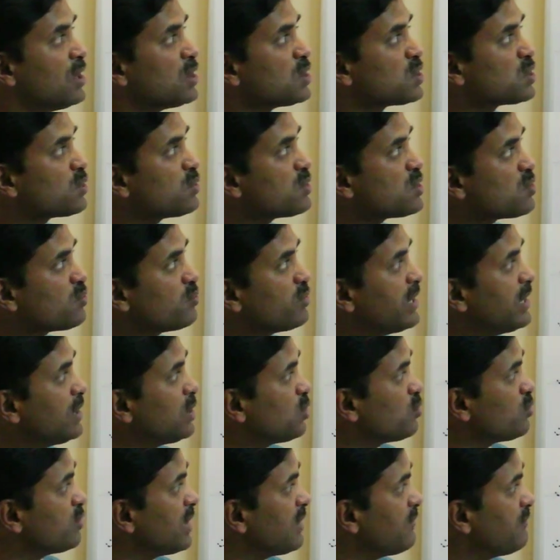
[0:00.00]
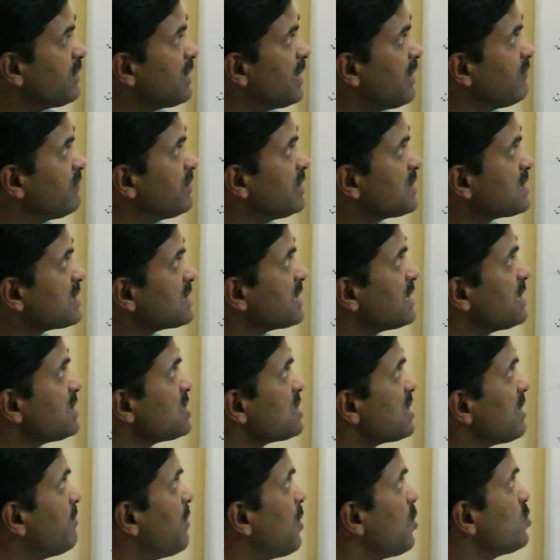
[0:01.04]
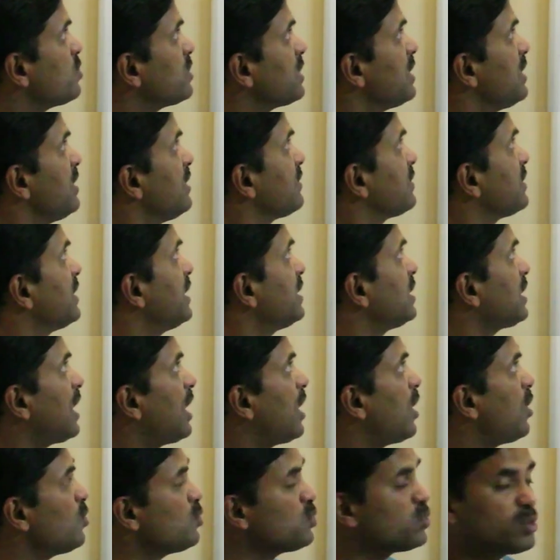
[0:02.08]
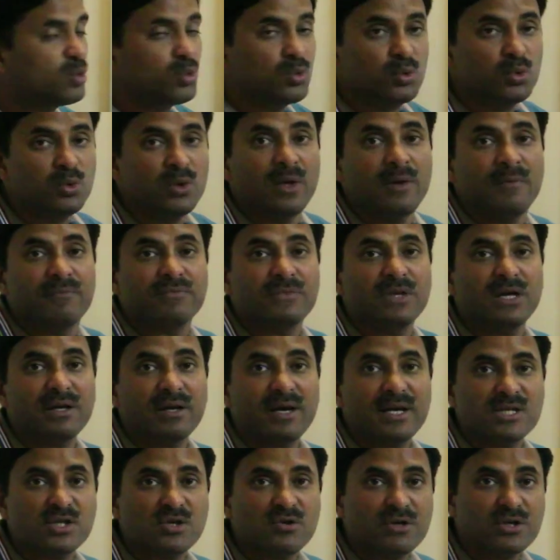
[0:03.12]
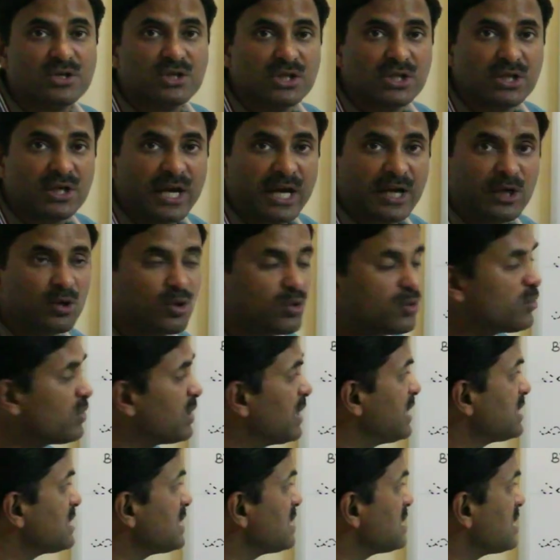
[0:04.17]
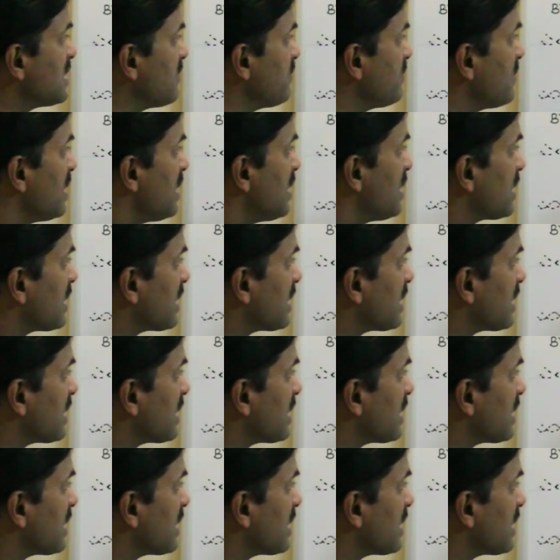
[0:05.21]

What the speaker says: So student, today we have discussed about that how do the restriction endonuclease enzyme